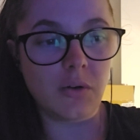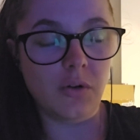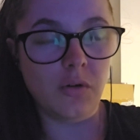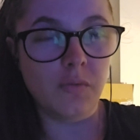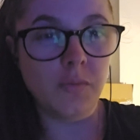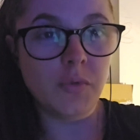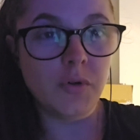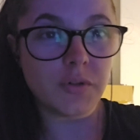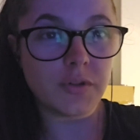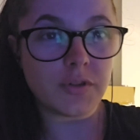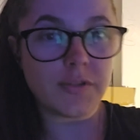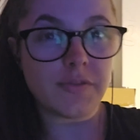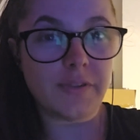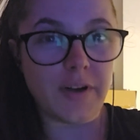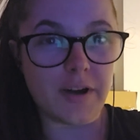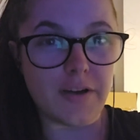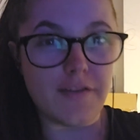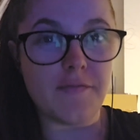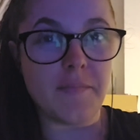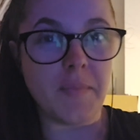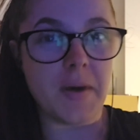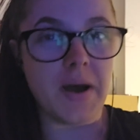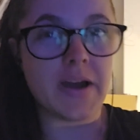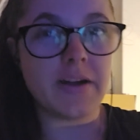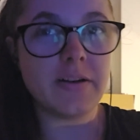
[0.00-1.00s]
almost
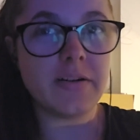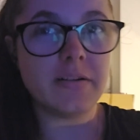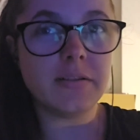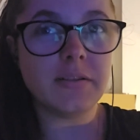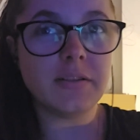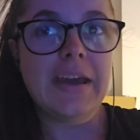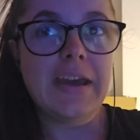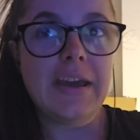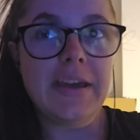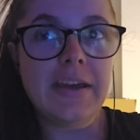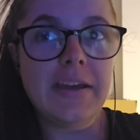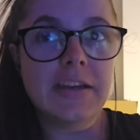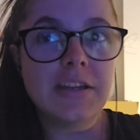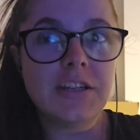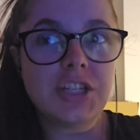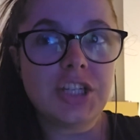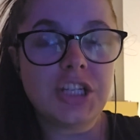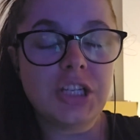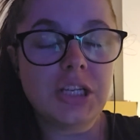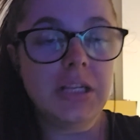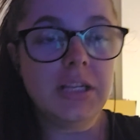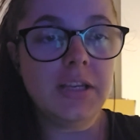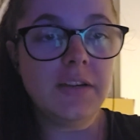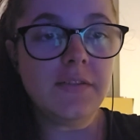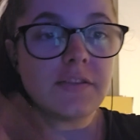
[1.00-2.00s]
five miles and
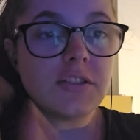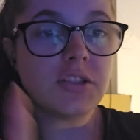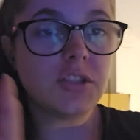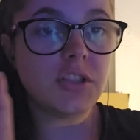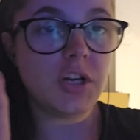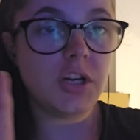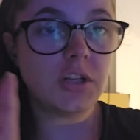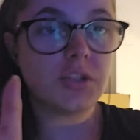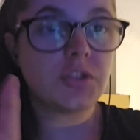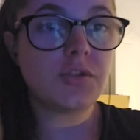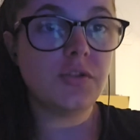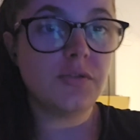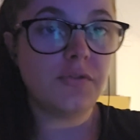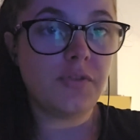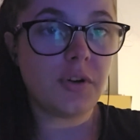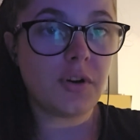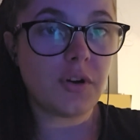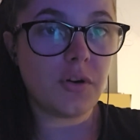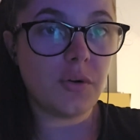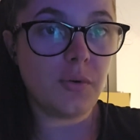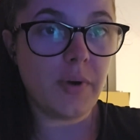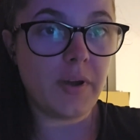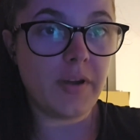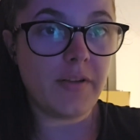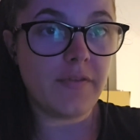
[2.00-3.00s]
she lives not too far
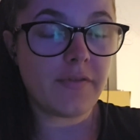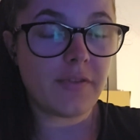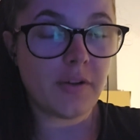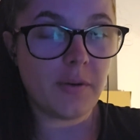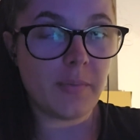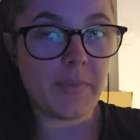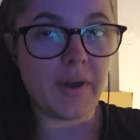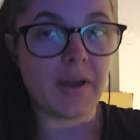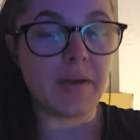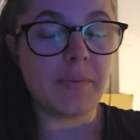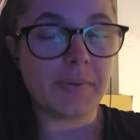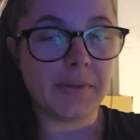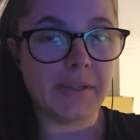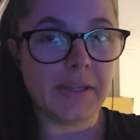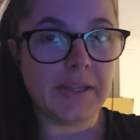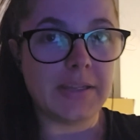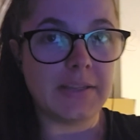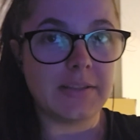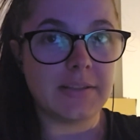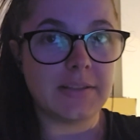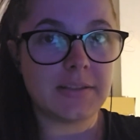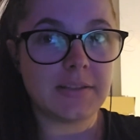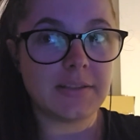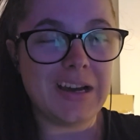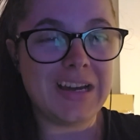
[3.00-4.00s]
away from my
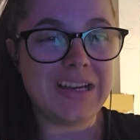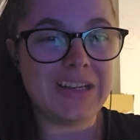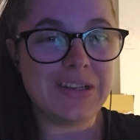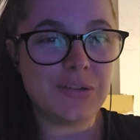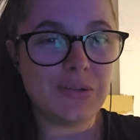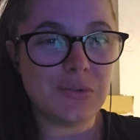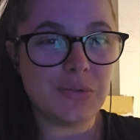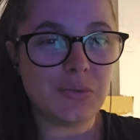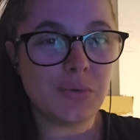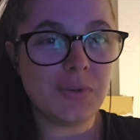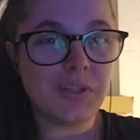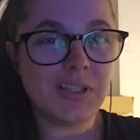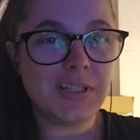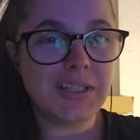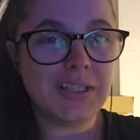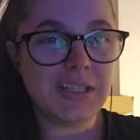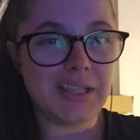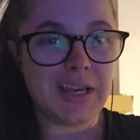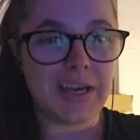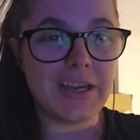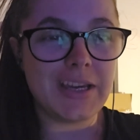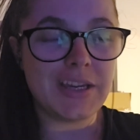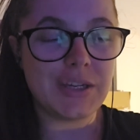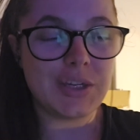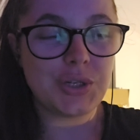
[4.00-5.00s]
place. I don't really
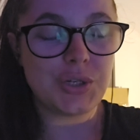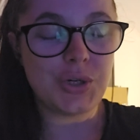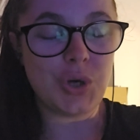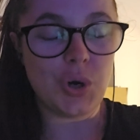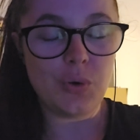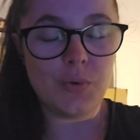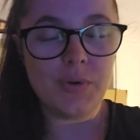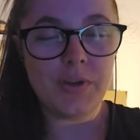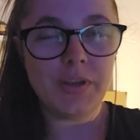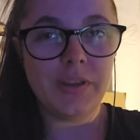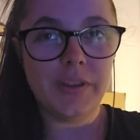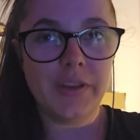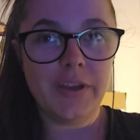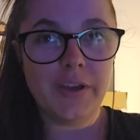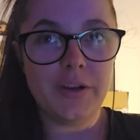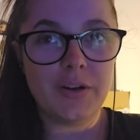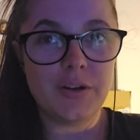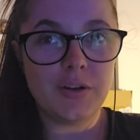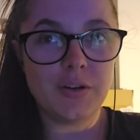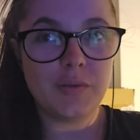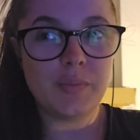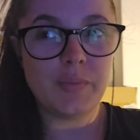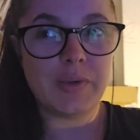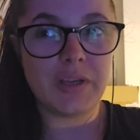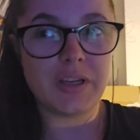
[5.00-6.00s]
like going
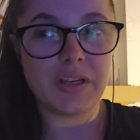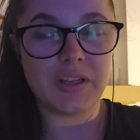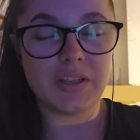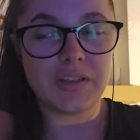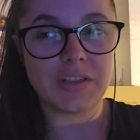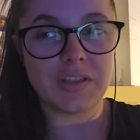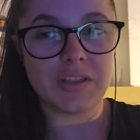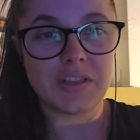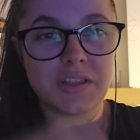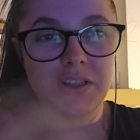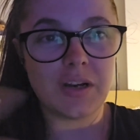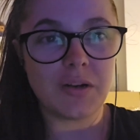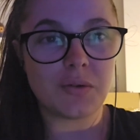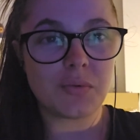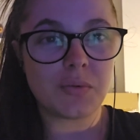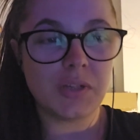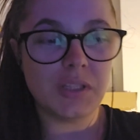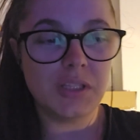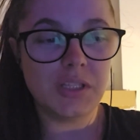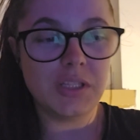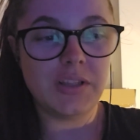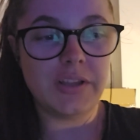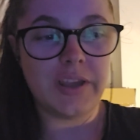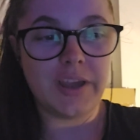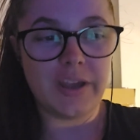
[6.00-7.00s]
there because it's not
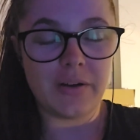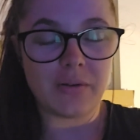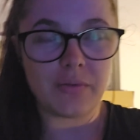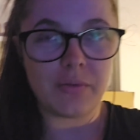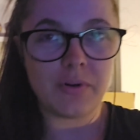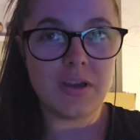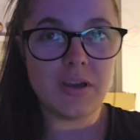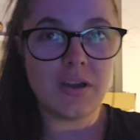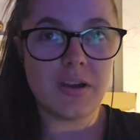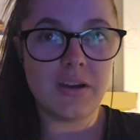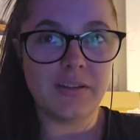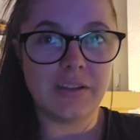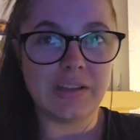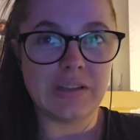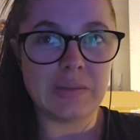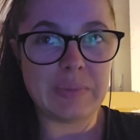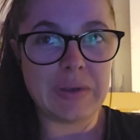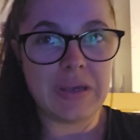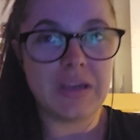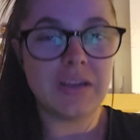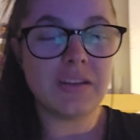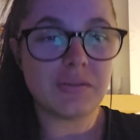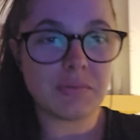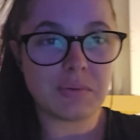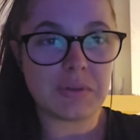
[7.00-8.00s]
really an area that
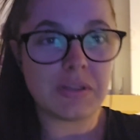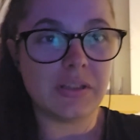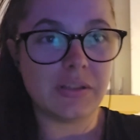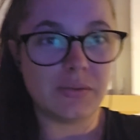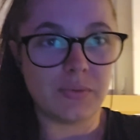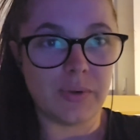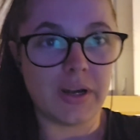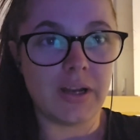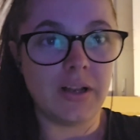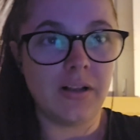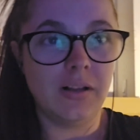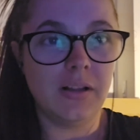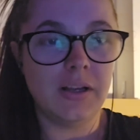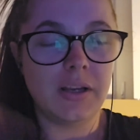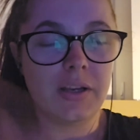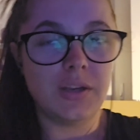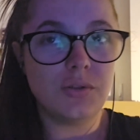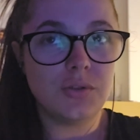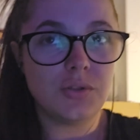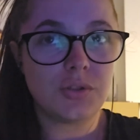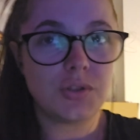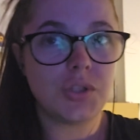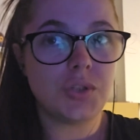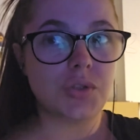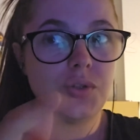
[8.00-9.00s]
pays really well. I
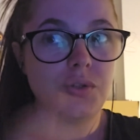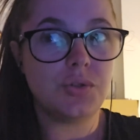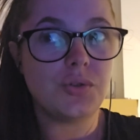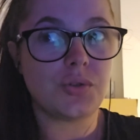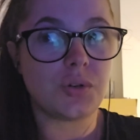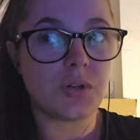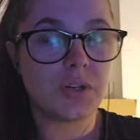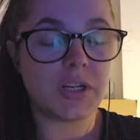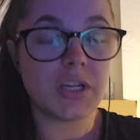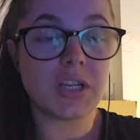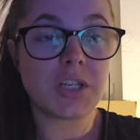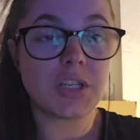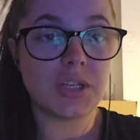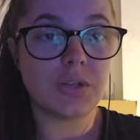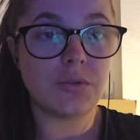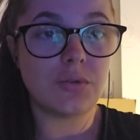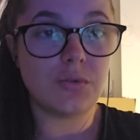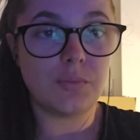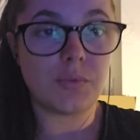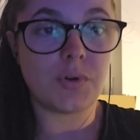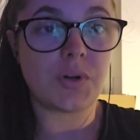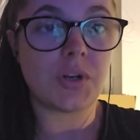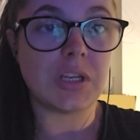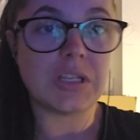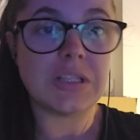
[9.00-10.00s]
used to do DoorDash and
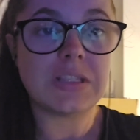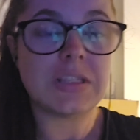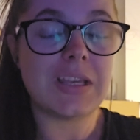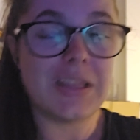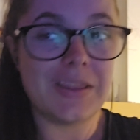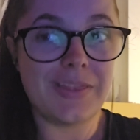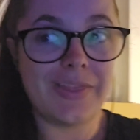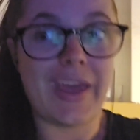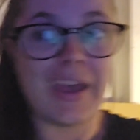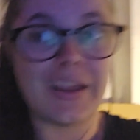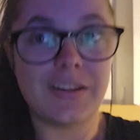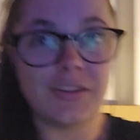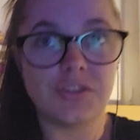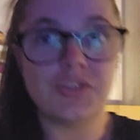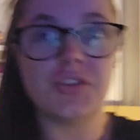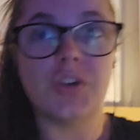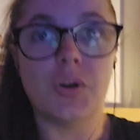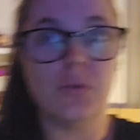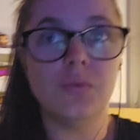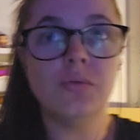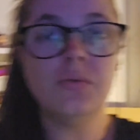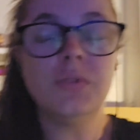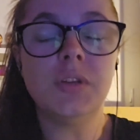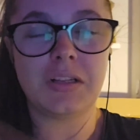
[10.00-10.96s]
Uber Eats in that zone.